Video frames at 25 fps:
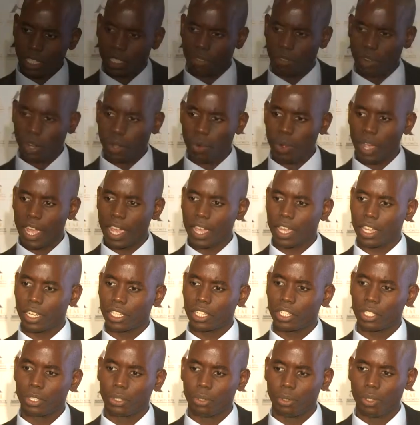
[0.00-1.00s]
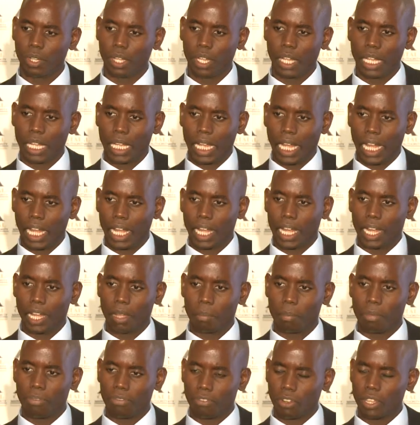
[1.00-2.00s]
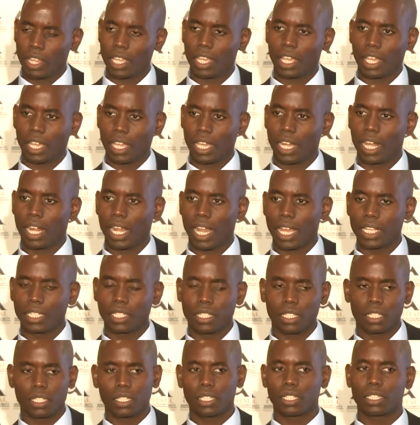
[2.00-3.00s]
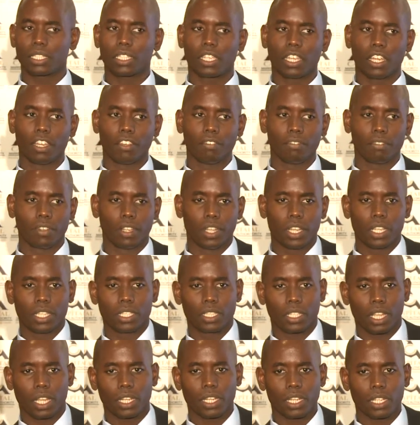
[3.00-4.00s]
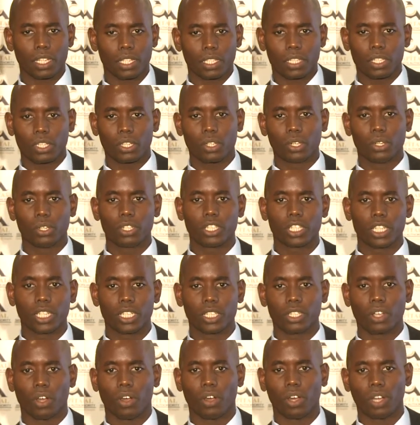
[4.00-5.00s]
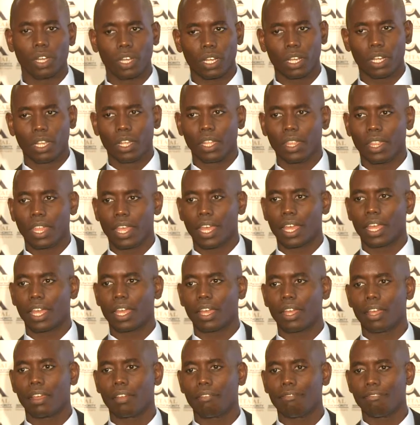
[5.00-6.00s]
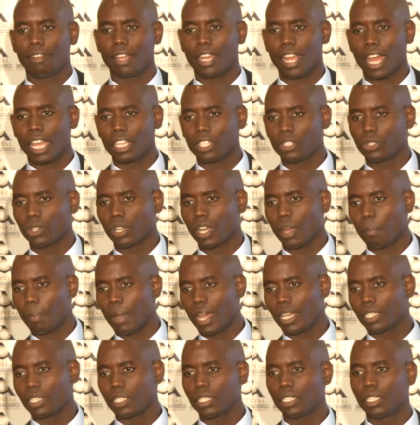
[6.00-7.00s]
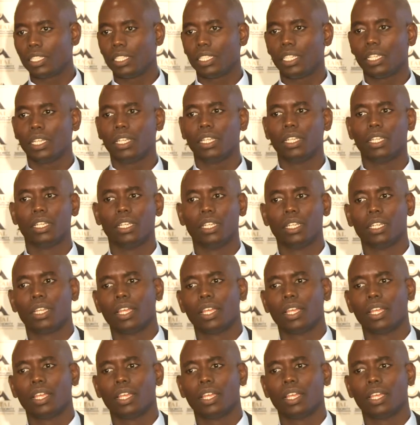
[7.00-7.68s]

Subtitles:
is required to, before they can get a license, give certain disclosures on their financial capacity,